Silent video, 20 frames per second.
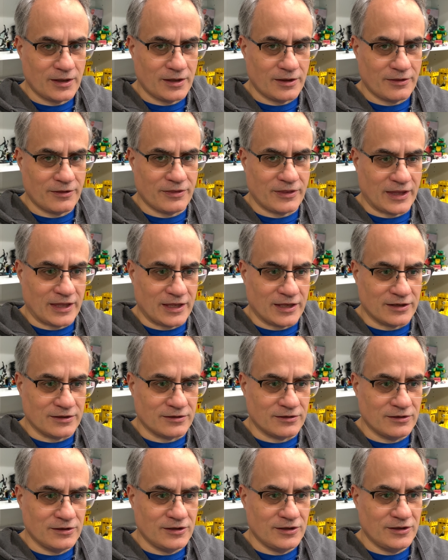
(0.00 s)

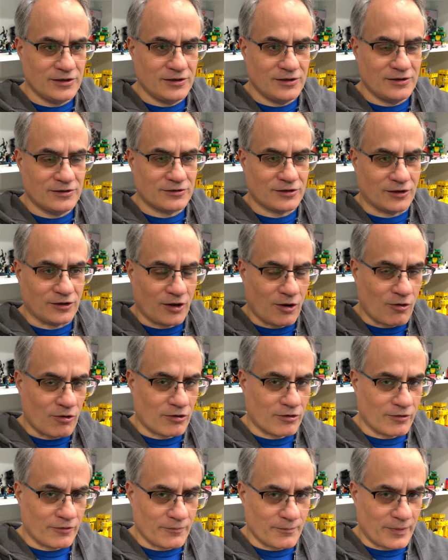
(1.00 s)
than to
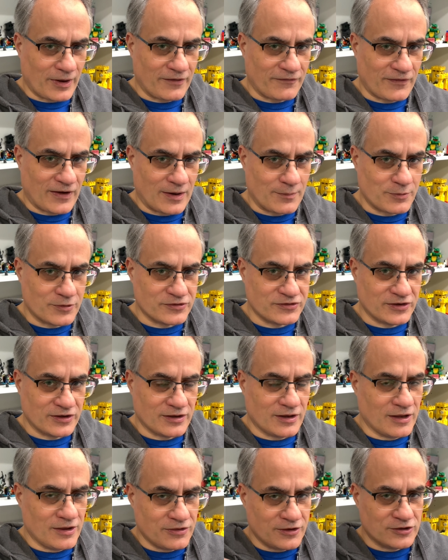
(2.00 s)
lower them by five percent
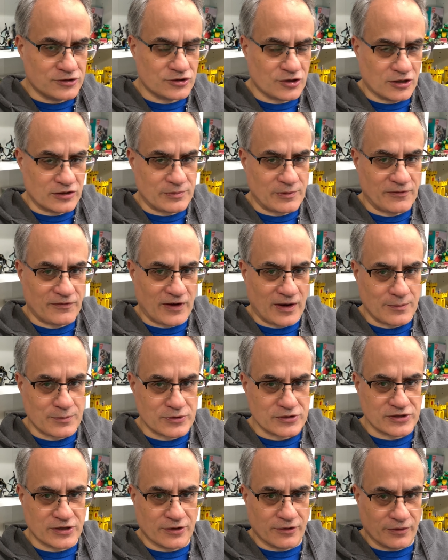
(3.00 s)
and then charge me five
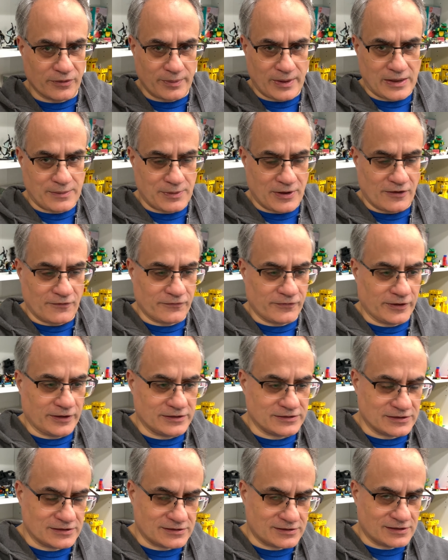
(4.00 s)
percent on the PayPal
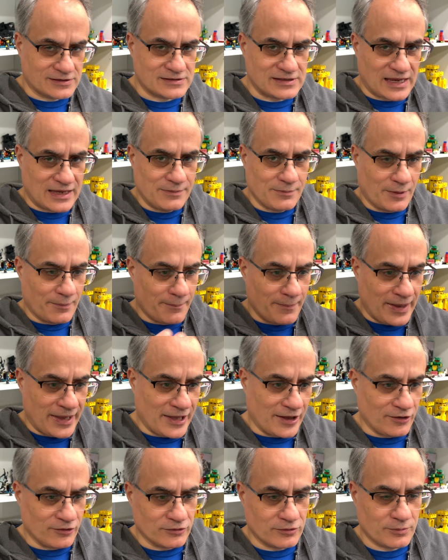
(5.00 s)
fees. It's the same
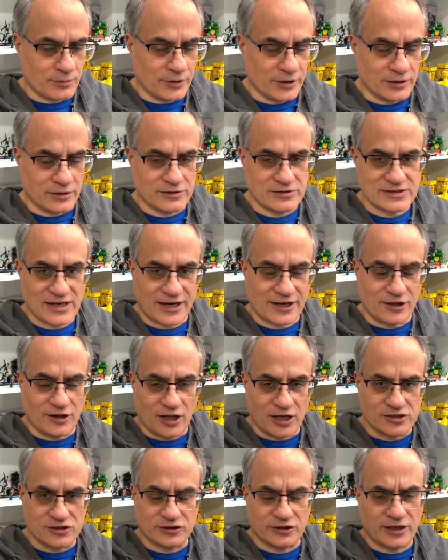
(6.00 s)
amount, but
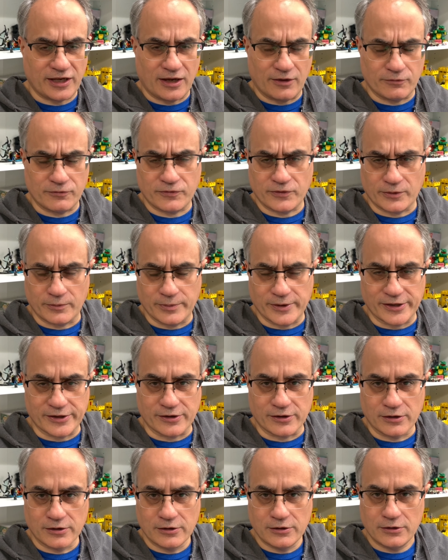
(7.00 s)
psychologically, I would feel better
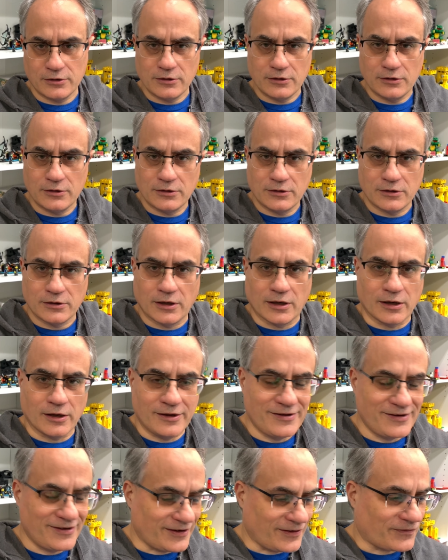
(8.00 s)
uh,
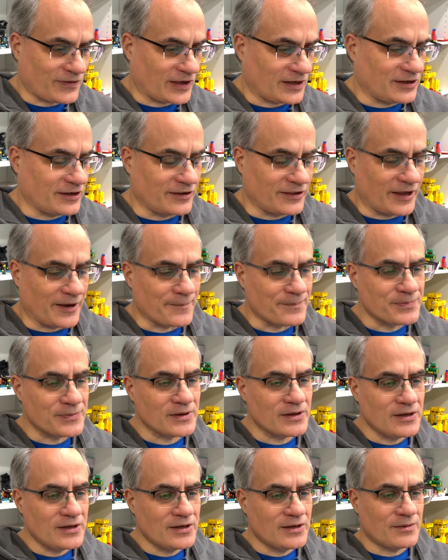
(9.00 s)
if they did that.
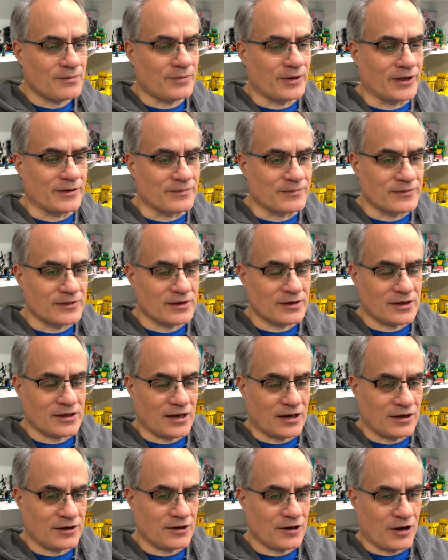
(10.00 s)
But you
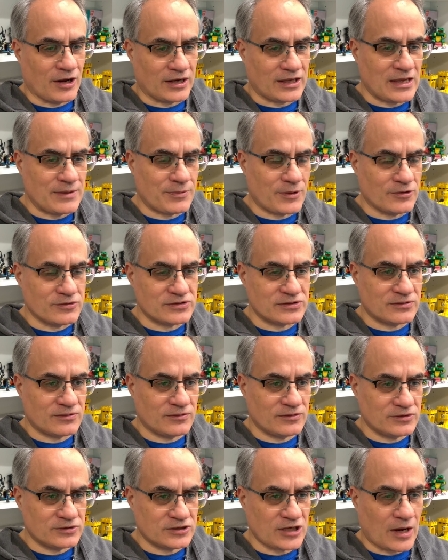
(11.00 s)
know, I keep those
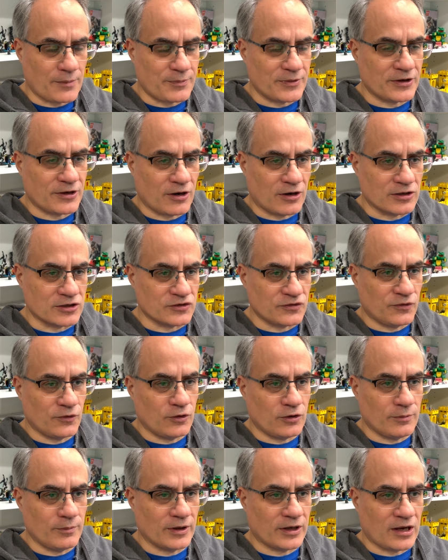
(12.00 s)
shopping carts
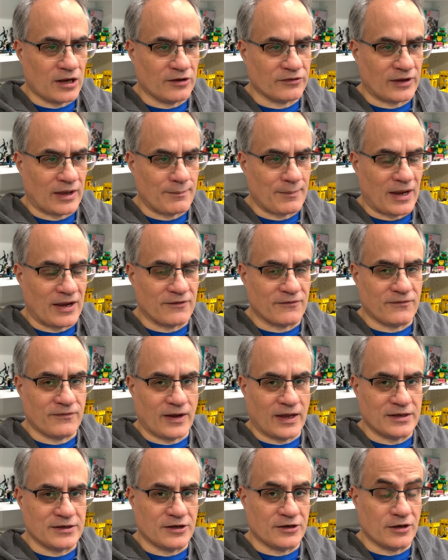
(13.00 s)
full because I might
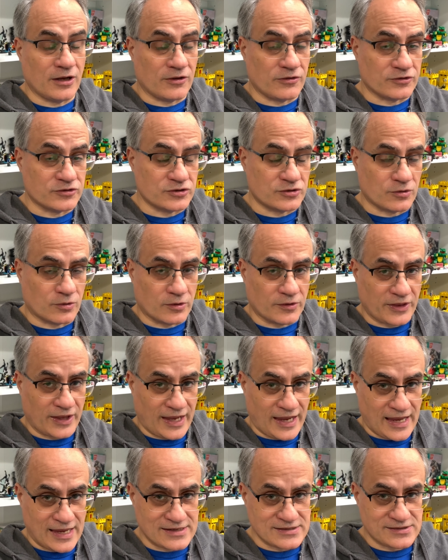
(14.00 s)
find another store that
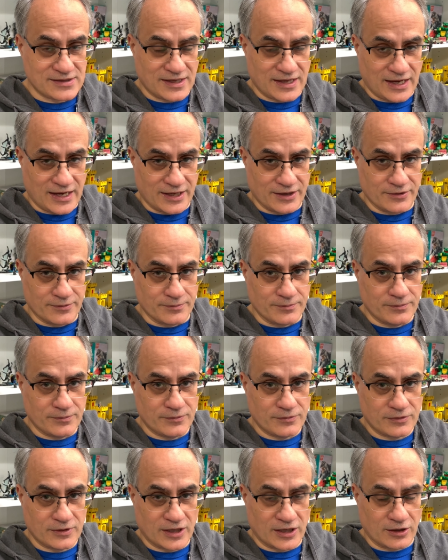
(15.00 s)
has the item
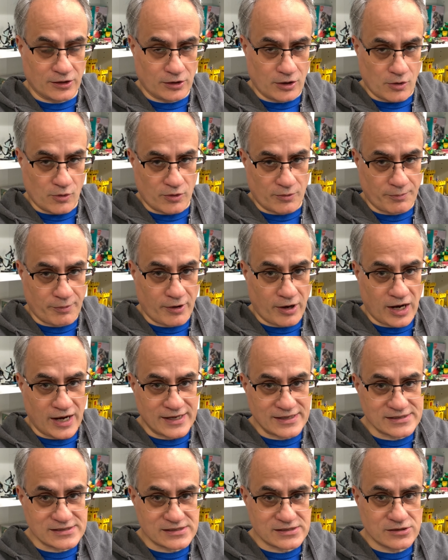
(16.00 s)
at a lower
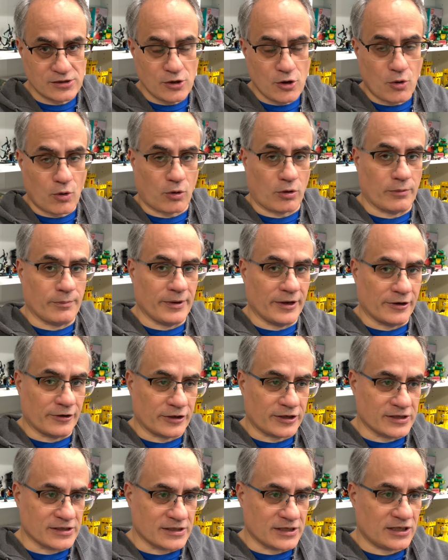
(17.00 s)
price or better
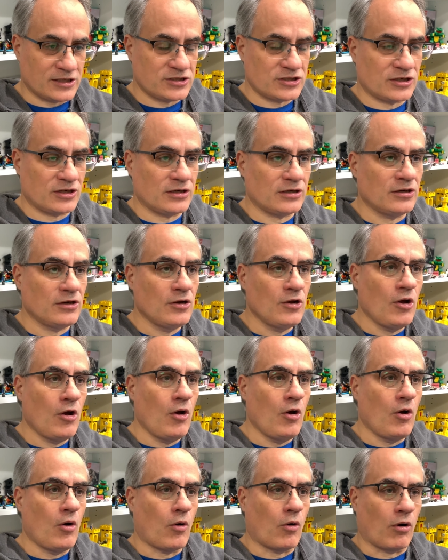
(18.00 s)
condition,
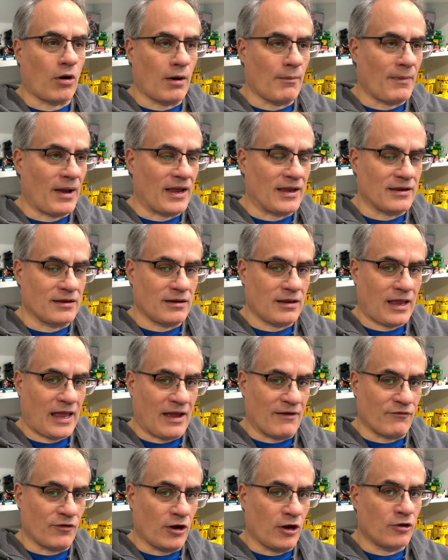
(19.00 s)
or I might
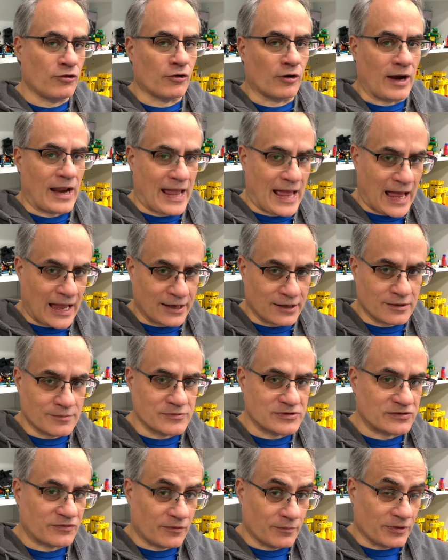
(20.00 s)
have other items
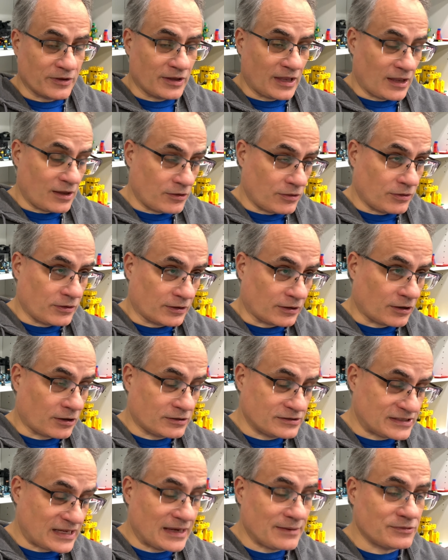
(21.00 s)
from the, the
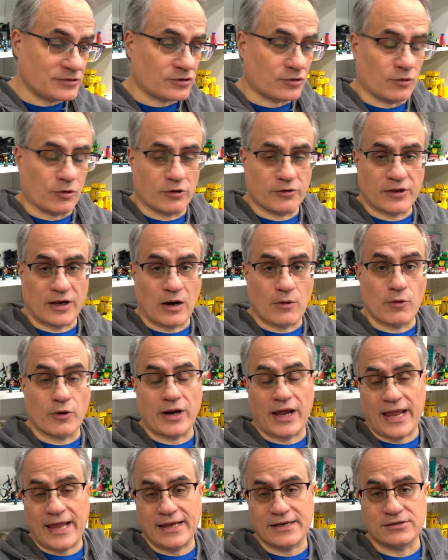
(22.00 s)
same store that I want
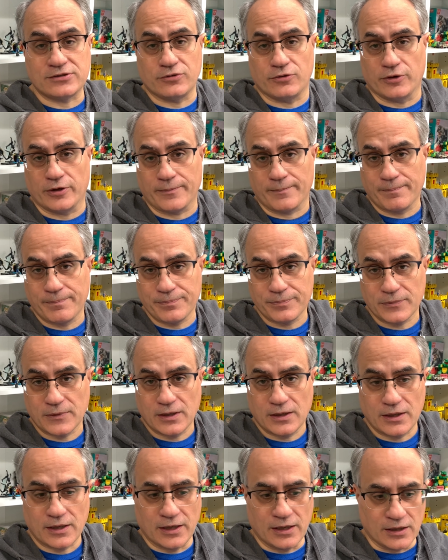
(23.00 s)
to add to it.
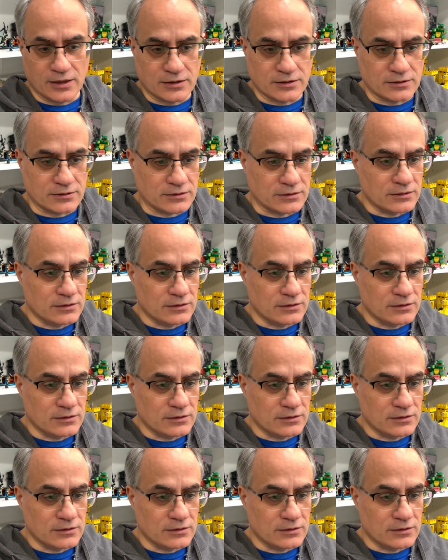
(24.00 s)
And